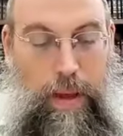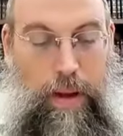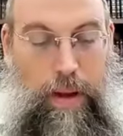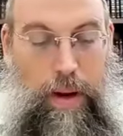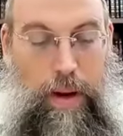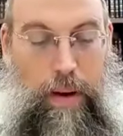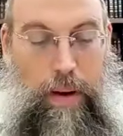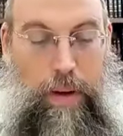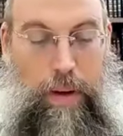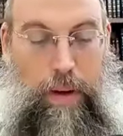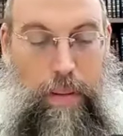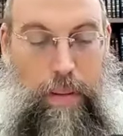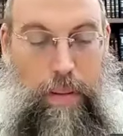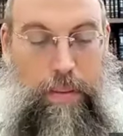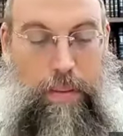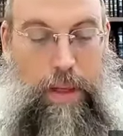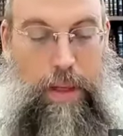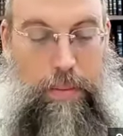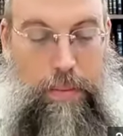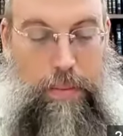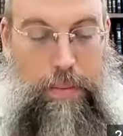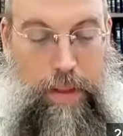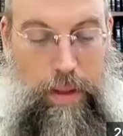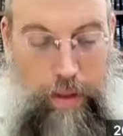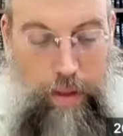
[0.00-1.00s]
Now,
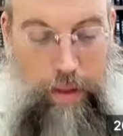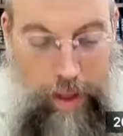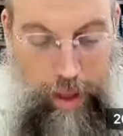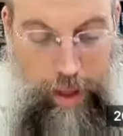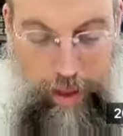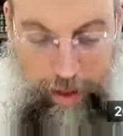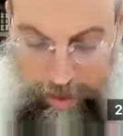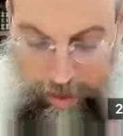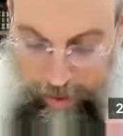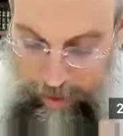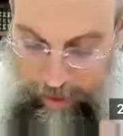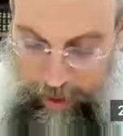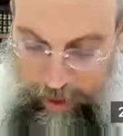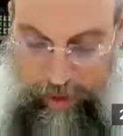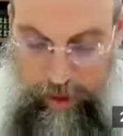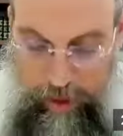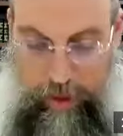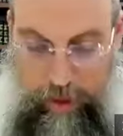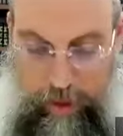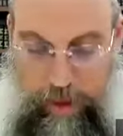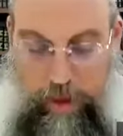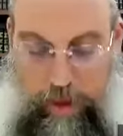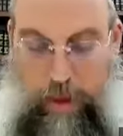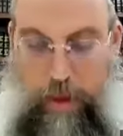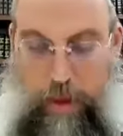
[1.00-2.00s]
imtim. Okay, that's
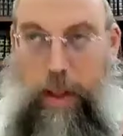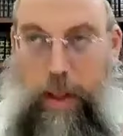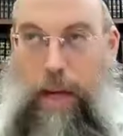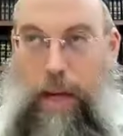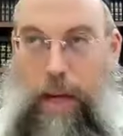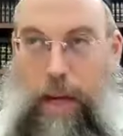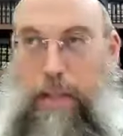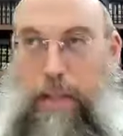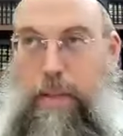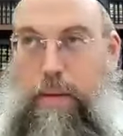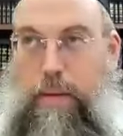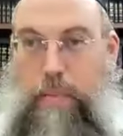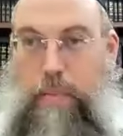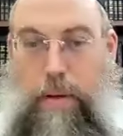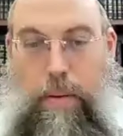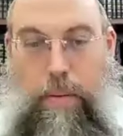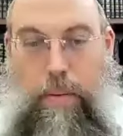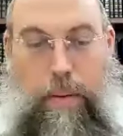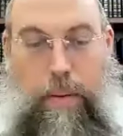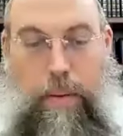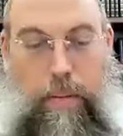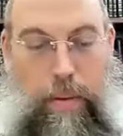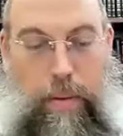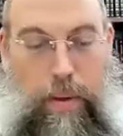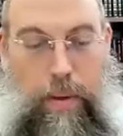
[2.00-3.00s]
the that's what
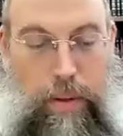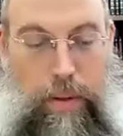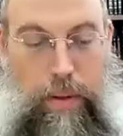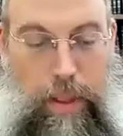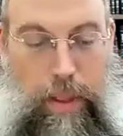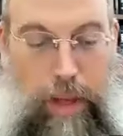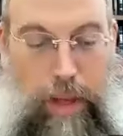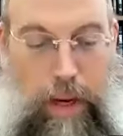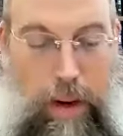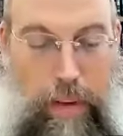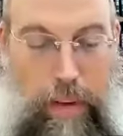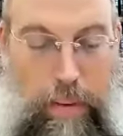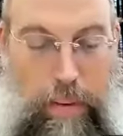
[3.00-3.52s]
where we're holding now.